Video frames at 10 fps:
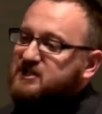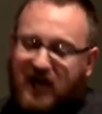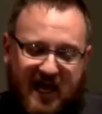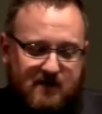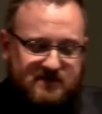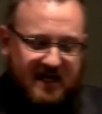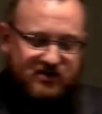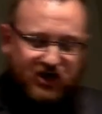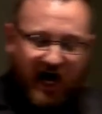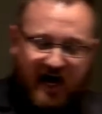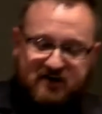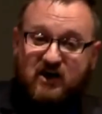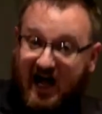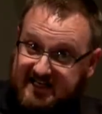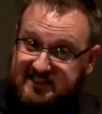James and John do
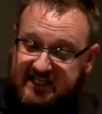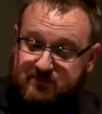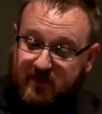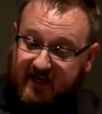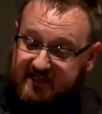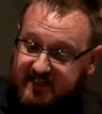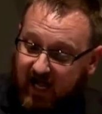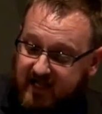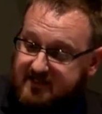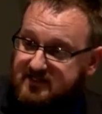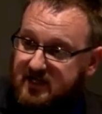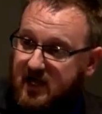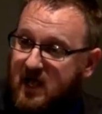not cease being sons,